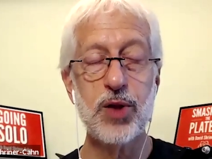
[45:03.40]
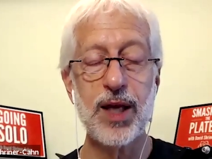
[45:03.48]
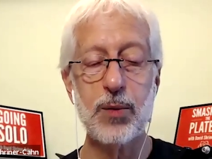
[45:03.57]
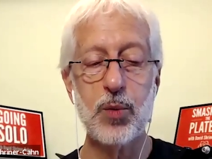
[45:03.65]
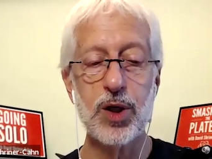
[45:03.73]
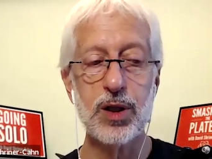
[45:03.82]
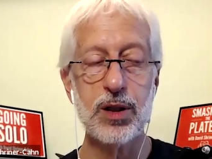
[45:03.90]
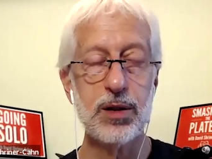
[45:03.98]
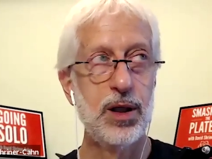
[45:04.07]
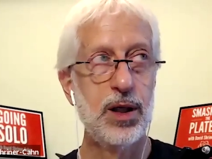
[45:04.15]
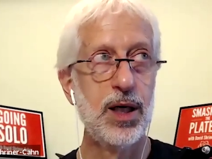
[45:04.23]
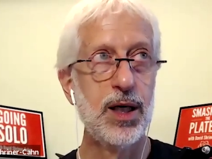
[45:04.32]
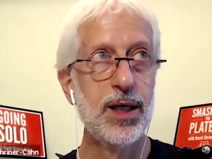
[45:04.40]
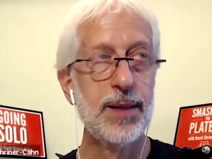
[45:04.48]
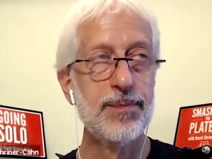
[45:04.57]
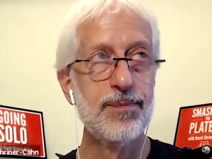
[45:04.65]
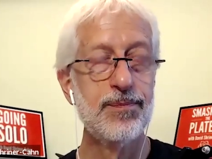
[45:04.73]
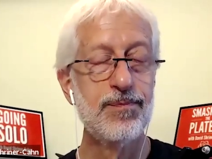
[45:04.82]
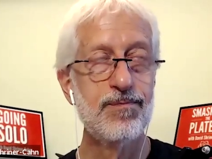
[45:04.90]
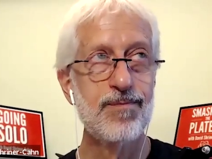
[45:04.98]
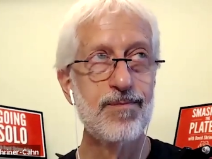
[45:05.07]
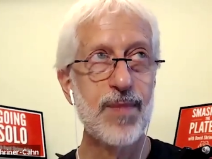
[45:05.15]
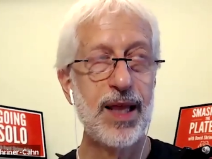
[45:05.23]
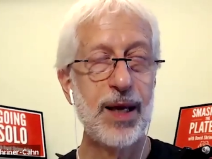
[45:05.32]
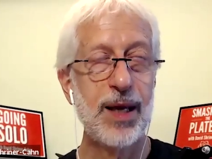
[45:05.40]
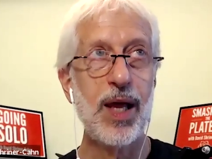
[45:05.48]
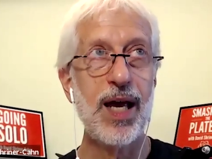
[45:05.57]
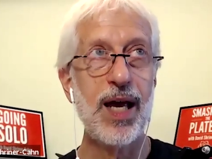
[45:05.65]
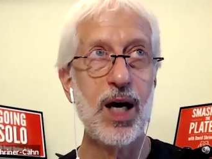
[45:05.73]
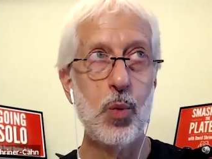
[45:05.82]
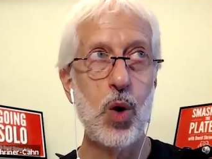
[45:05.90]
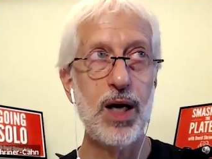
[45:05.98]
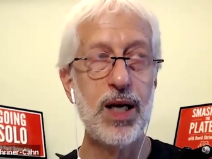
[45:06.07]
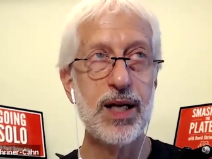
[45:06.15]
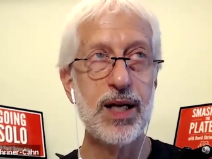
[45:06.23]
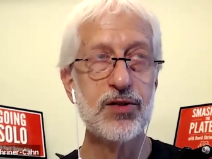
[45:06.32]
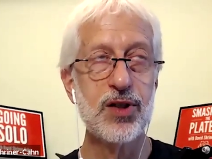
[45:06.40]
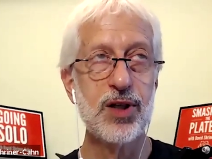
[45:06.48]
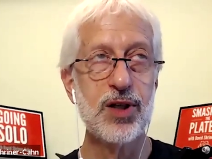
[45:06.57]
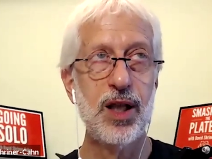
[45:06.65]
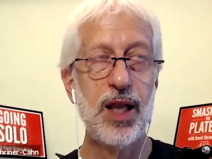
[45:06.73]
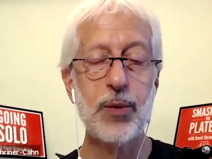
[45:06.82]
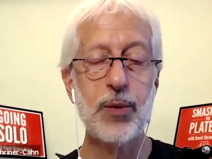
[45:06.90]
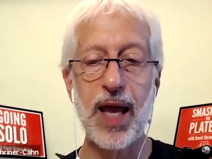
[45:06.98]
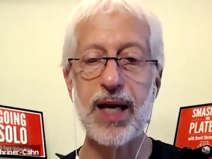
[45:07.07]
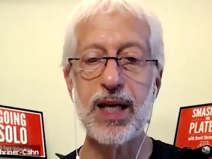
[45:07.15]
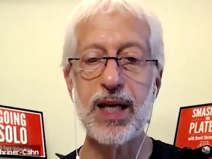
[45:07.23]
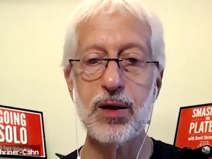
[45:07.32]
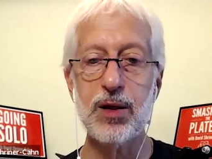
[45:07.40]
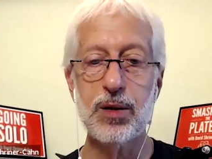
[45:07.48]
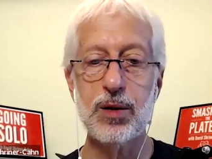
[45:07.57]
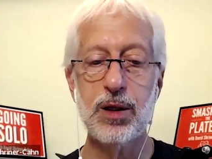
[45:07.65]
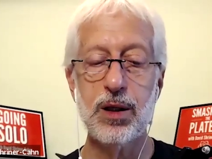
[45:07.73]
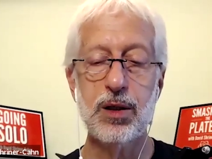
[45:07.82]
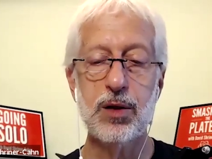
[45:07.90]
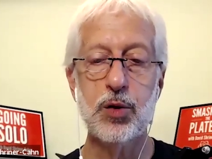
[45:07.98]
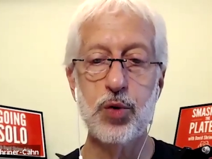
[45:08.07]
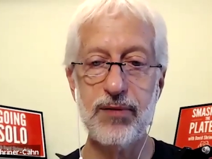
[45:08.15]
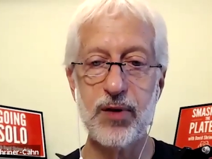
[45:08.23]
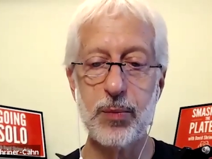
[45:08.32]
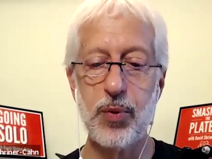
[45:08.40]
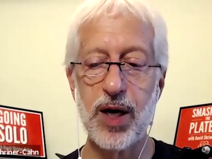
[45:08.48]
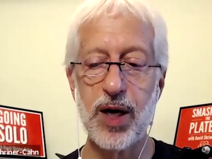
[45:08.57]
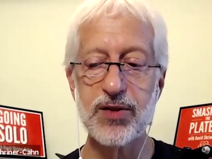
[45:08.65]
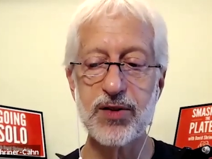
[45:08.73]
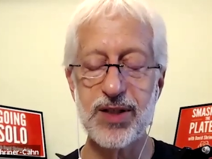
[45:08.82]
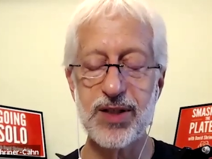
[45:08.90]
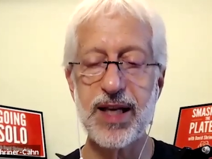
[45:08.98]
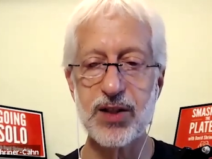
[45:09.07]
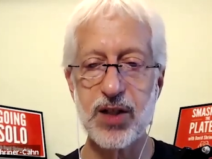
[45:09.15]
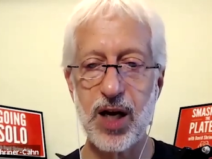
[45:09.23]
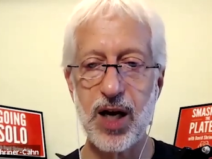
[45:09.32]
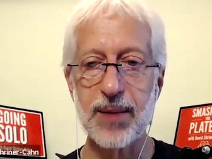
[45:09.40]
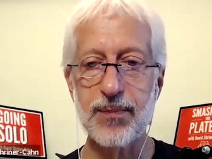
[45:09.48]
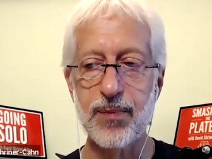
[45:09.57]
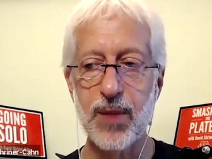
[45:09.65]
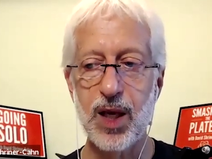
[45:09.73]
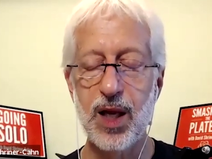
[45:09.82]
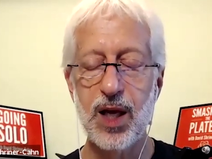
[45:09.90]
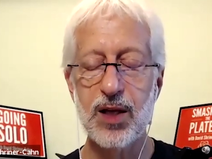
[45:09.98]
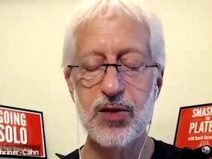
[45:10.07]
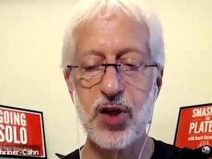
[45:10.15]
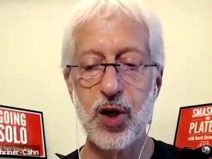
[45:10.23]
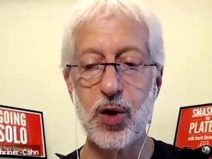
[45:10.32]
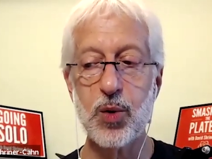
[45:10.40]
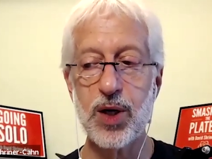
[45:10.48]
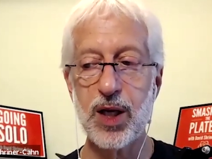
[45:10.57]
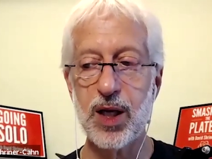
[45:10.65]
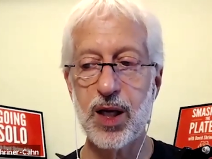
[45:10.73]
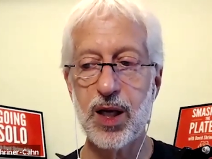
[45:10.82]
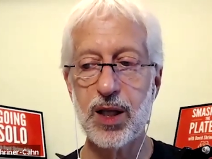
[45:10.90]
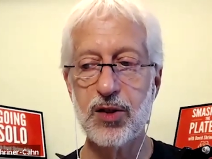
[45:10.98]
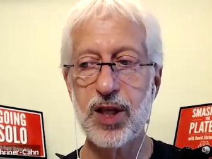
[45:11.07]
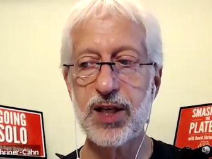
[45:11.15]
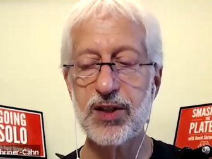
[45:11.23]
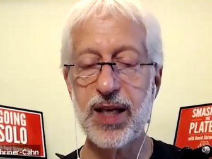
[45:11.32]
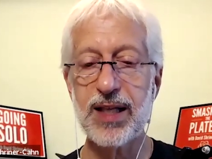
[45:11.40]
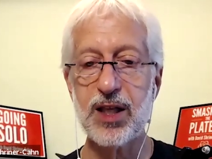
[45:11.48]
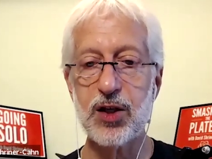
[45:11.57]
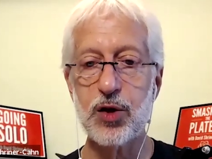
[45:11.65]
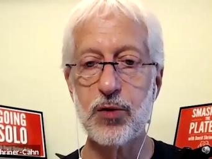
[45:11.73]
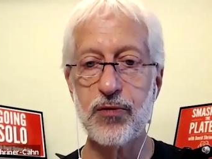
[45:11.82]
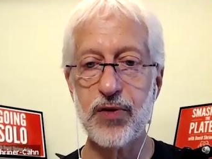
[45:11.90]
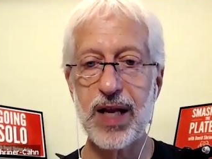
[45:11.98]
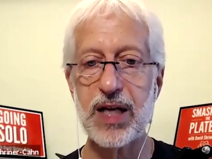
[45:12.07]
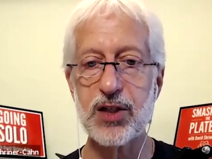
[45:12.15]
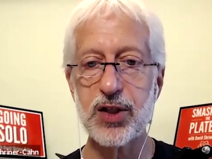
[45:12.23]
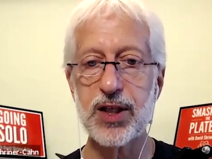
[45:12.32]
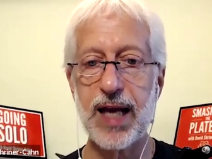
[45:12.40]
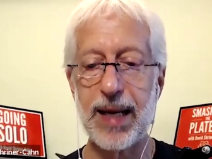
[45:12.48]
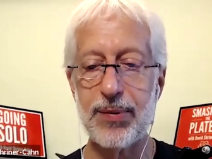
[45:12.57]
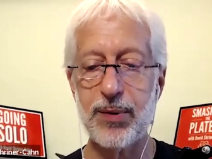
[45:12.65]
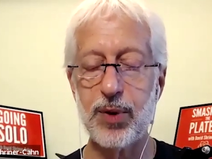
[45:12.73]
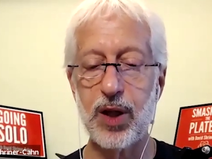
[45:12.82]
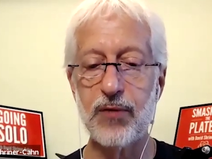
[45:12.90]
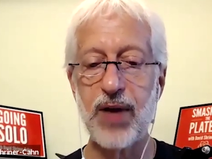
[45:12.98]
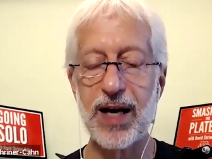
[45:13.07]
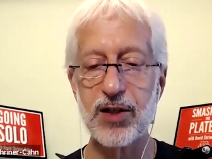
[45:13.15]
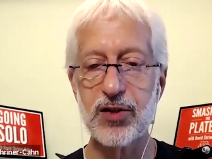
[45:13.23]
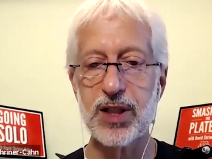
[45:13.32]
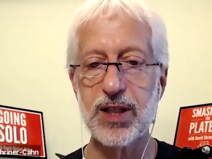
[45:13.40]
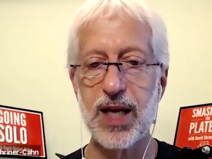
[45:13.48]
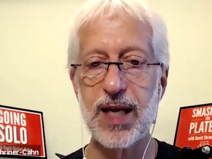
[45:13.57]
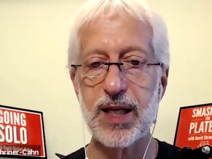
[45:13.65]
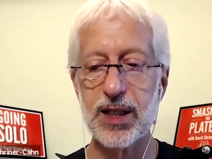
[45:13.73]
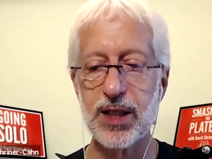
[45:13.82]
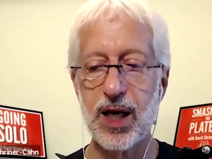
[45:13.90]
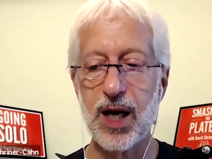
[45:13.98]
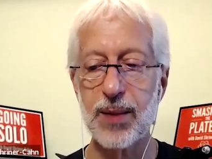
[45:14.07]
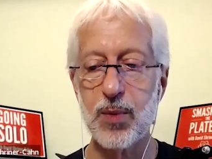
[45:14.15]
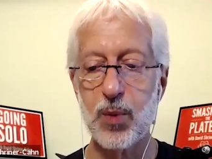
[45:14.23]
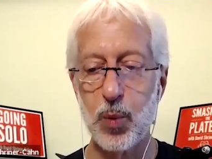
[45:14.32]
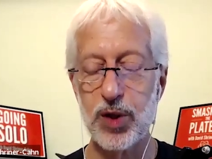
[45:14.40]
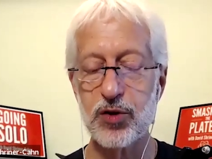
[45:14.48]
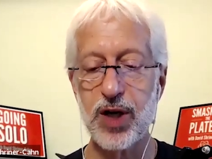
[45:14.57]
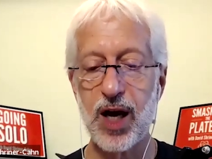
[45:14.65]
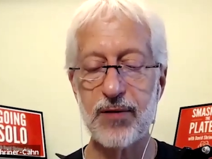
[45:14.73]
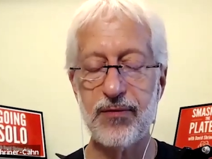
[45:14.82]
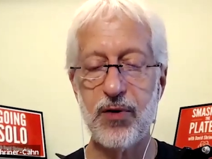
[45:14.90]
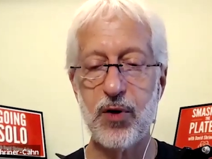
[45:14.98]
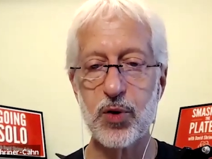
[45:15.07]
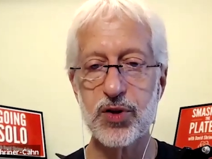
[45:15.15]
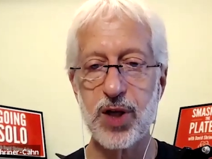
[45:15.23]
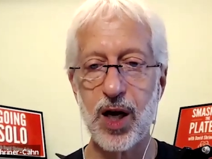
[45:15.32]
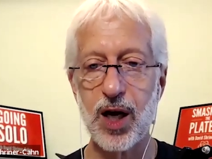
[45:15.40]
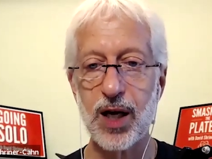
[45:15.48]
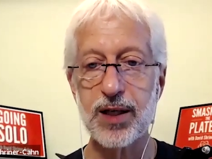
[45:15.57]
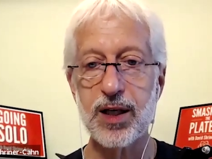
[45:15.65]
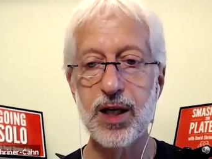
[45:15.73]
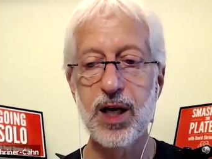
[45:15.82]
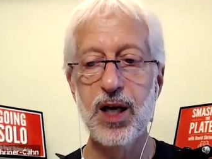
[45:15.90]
that will um, that will help one is like with any grieving process it takes time so to the extent that you're financially capable of actually taking time when you're not focused on